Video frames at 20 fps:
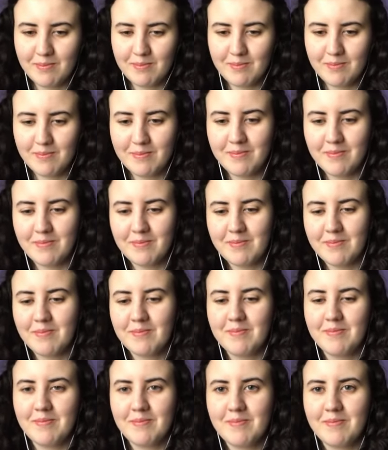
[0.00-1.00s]

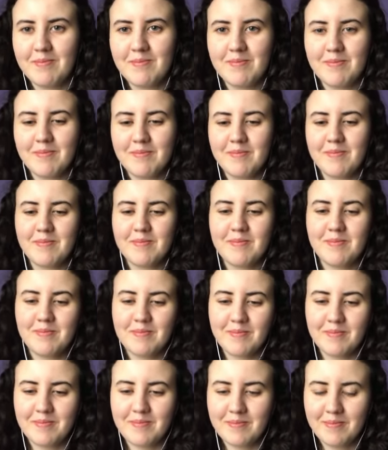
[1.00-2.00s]

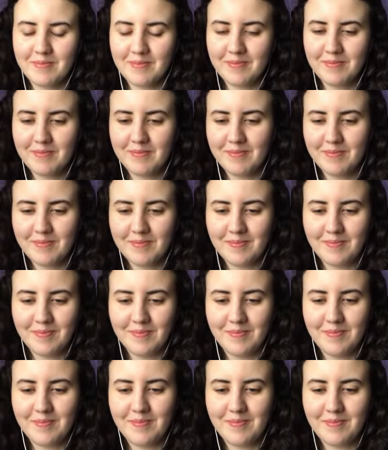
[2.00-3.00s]

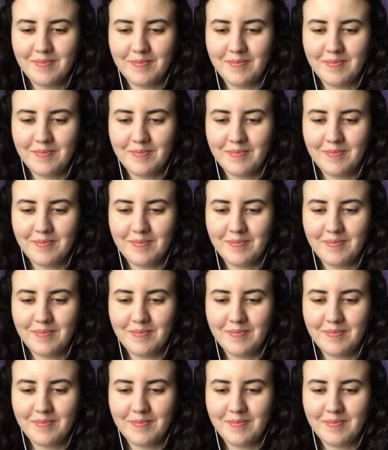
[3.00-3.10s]
(silent)